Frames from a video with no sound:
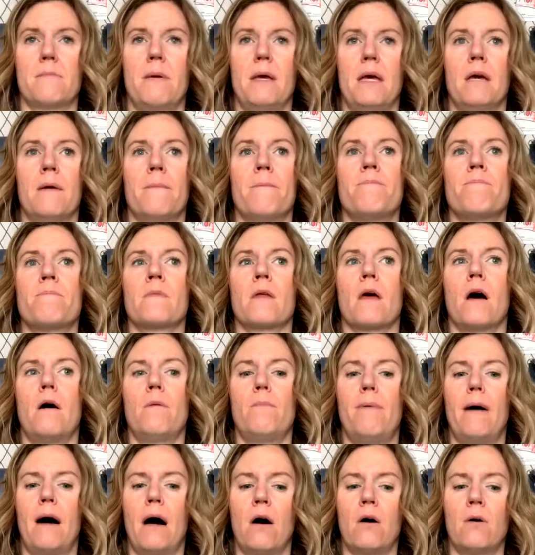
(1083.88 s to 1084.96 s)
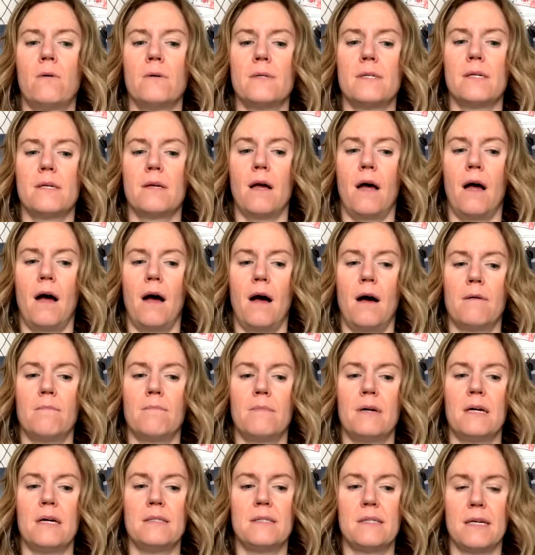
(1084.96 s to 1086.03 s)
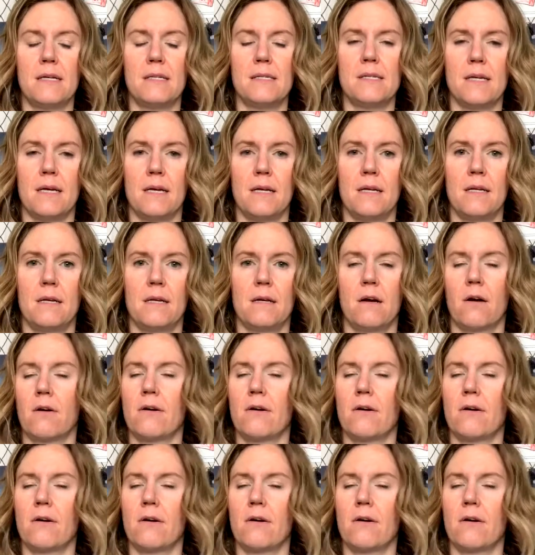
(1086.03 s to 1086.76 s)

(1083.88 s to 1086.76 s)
me about a SPF